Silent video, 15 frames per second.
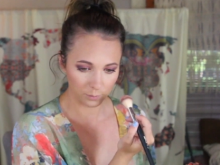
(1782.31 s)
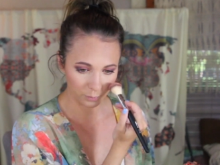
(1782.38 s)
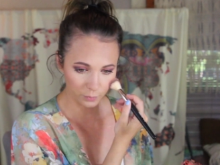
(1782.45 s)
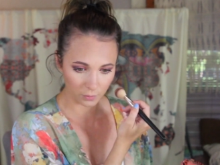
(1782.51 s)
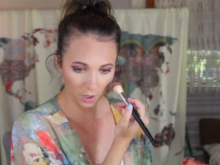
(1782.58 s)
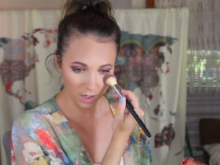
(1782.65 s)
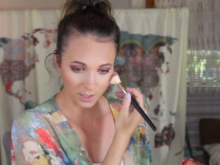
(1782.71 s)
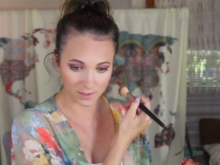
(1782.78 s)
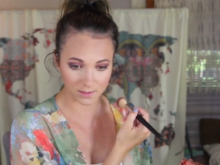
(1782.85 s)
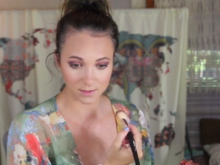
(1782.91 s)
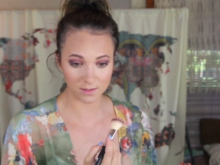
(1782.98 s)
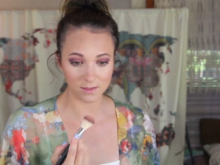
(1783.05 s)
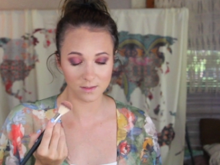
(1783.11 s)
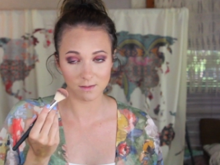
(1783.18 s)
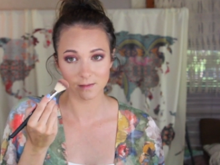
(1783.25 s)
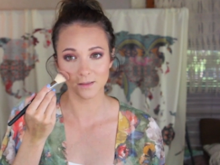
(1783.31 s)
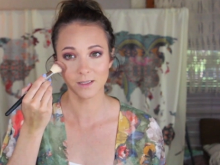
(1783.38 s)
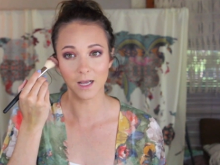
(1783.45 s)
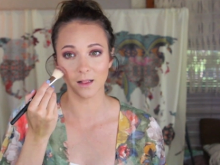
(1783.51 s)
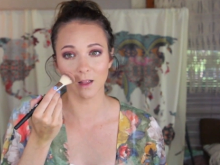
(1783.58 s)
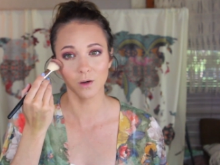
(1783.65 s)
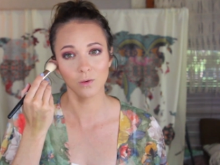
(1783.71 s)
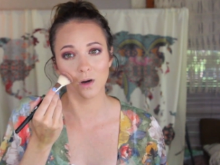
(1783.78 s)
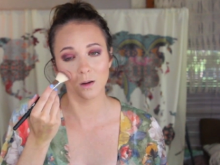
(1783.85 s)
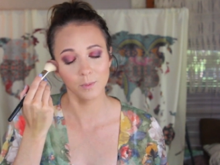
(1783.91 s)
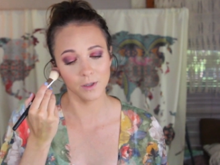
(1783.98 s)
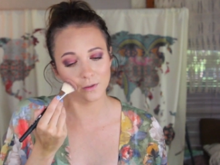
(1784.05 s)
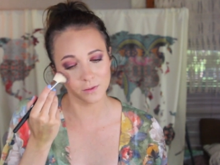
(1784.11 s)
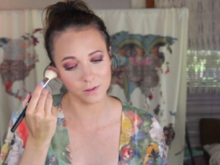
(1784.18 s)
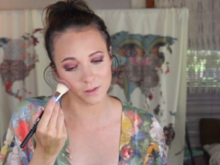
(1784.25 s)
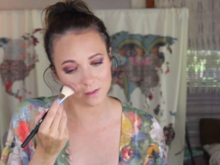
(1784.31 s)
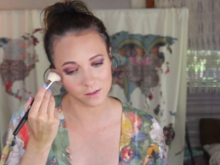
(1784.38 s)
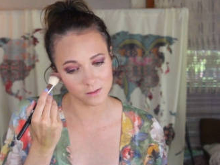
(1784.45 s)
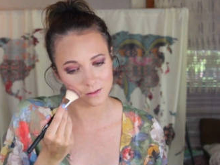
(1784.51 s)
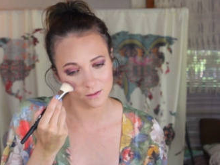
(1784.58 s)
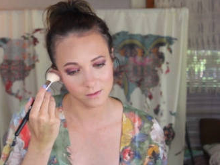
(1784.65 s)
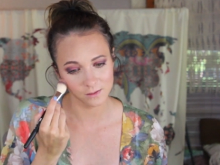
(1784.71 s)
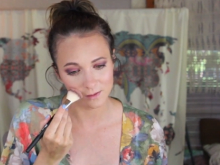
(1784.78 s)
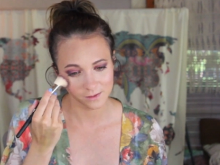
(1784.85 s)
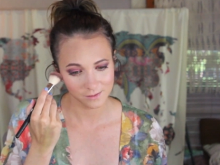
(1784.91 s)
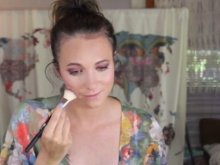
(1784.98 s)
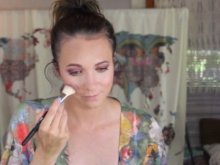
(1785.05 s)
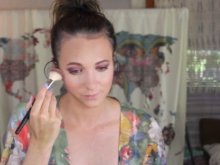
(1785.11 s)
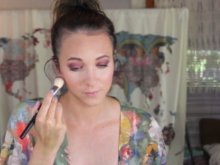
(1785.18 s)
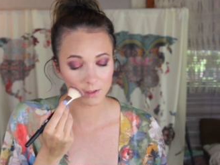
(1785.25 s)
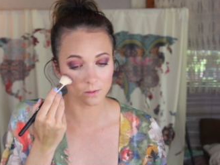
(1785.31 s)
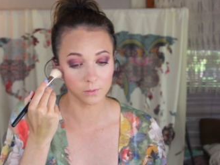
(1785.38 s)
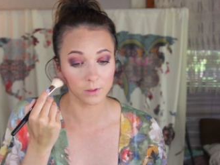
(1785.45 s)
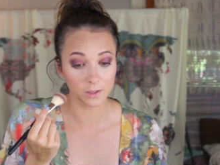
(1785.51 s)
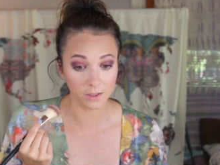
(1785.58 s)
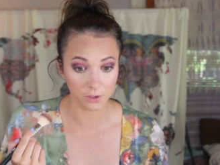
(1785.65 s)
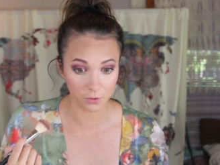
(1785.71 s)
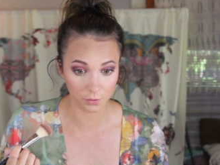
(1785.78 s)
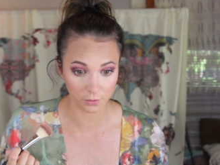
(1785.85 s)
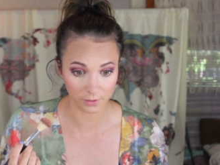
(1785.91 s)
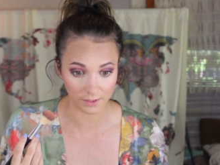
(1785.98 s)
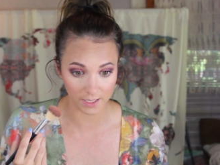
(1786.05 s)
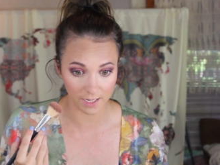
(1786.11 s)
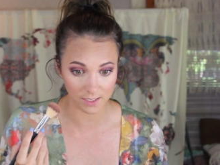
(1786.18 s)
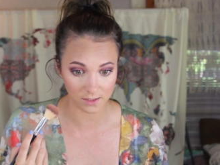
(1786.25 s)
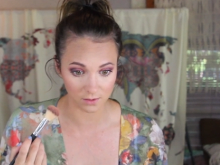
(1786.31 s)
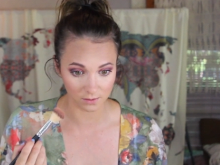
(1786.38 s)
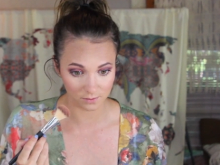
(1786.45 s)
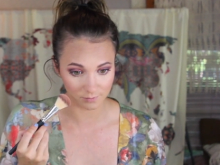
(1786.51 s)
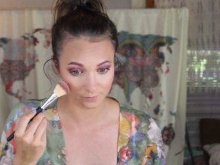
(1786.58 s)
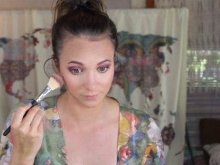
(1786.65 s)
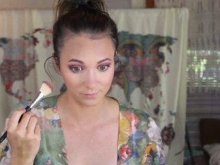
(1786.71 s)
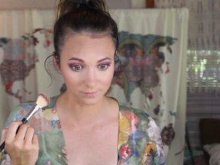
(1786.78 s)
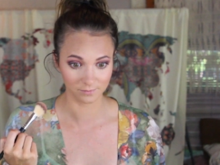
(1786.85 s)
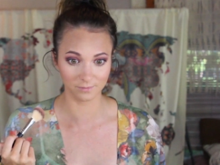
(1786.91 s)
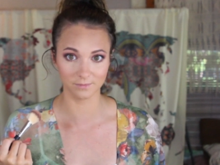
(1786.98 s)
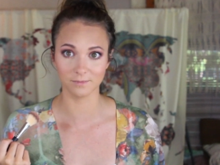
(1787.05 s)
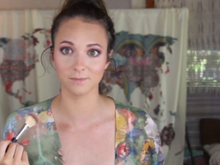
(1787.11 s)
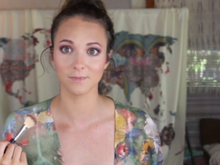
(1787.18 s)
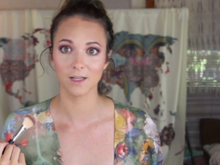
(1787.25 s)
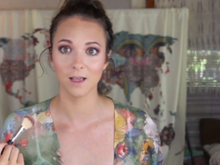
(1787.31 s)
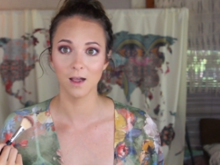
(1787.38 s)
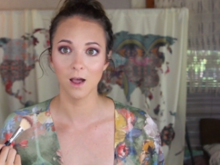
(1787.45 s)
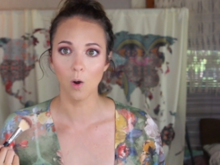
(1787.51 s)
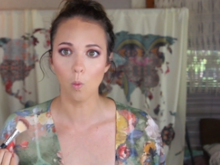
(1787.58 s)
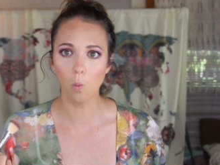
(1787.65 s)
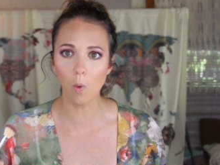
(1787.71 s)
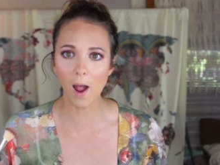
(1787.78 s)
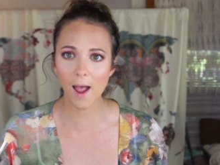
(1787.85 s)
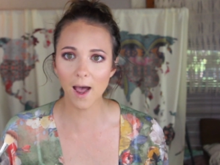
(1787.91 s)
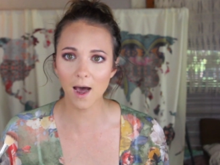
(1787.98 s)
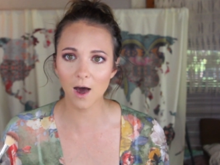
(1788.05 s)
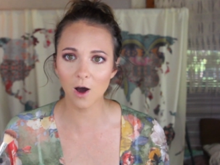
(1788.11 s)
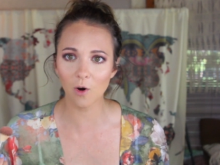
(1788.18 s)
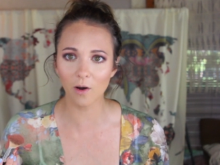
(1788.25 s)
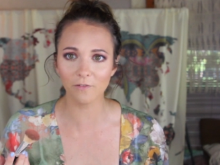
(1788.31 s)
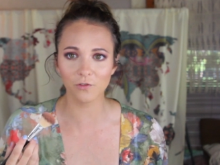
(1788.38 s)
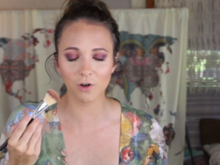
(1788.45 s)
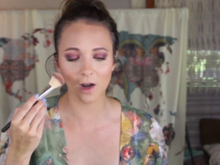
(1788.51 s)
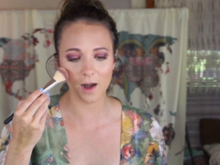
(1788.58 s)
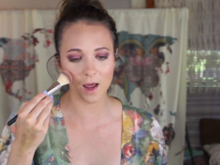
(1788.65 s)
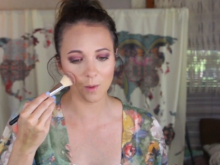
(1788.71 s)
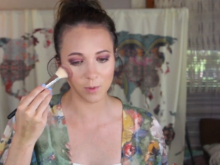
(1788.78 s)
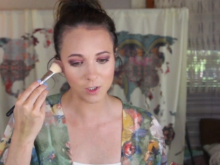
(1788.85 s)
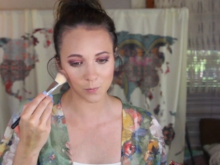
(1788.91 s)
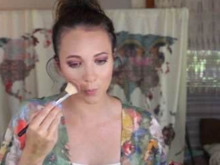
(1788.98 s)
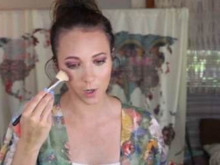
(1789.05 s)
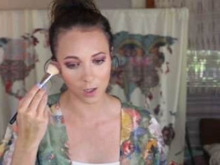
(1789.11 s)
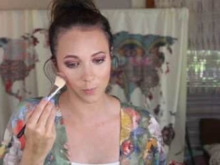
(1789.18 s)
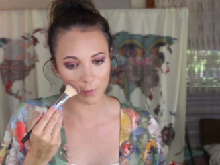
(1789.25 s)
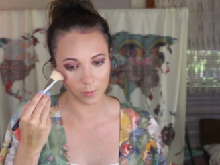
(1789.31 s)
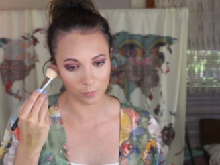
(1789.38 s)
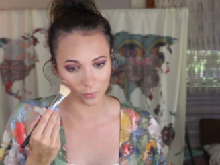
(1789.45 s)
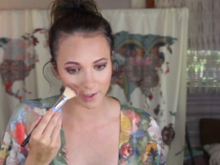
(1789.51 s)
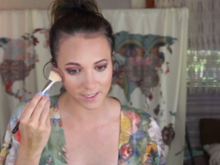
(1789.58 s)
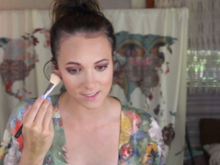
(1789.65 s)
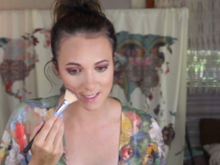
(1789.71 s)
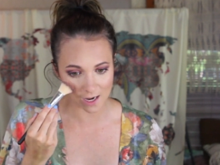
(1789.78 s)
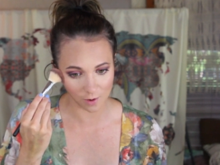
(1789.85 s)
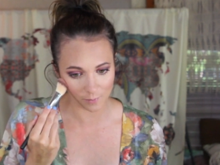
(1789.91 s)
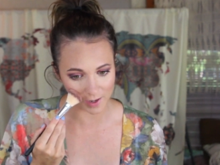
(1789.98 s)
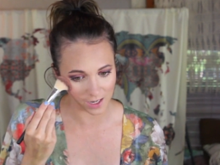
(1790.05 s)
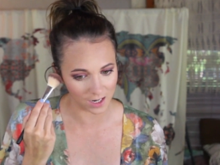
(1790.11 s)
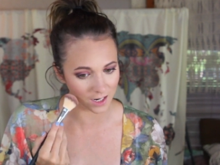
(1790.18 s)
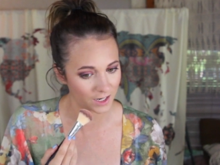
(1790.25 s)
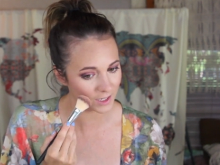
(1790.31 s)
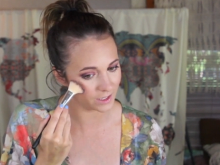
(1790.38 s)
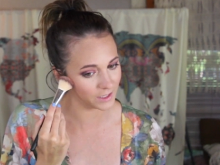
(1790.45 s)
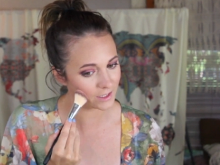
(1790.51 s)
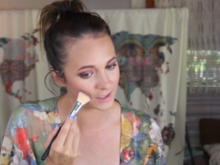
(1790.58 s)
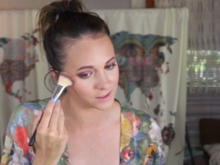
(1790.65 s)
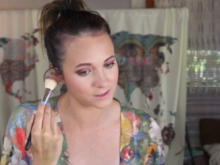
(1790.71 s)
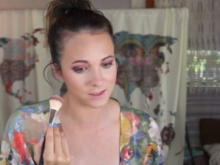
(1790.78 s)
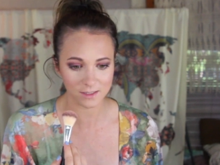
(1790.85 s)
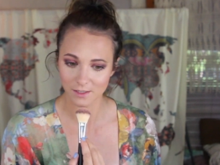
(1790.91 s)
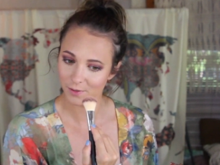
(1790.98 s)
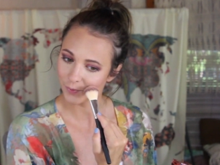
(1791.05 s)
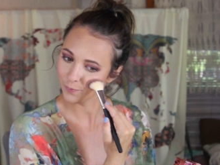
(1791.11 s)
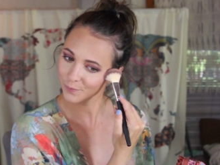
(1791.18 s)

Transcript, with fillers: bronze yellow almost. They're really truly hazel. Mm. Wow, I forgot how much purple brings out my eyes